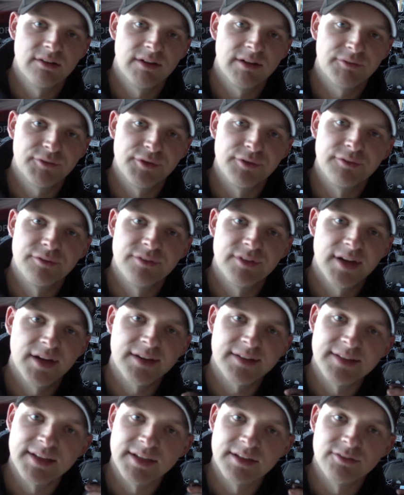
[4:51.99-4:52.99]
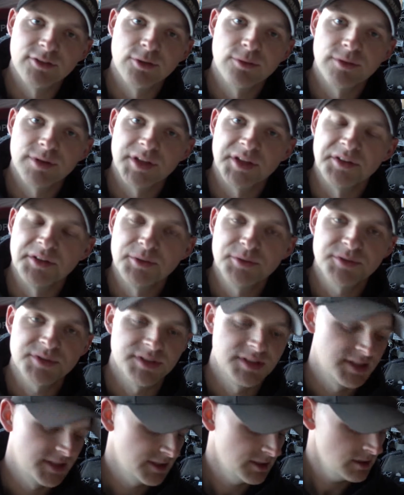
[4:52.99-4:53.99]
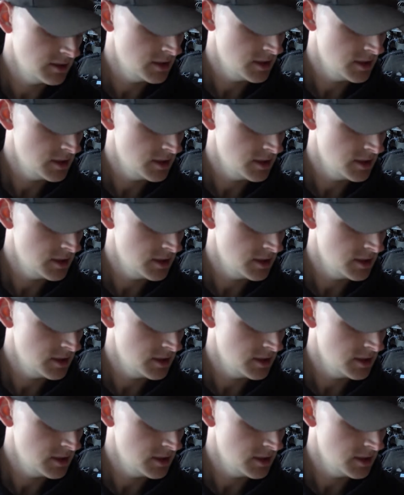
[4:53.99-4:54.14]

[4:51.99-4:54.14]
after the fact that I've already loosened it,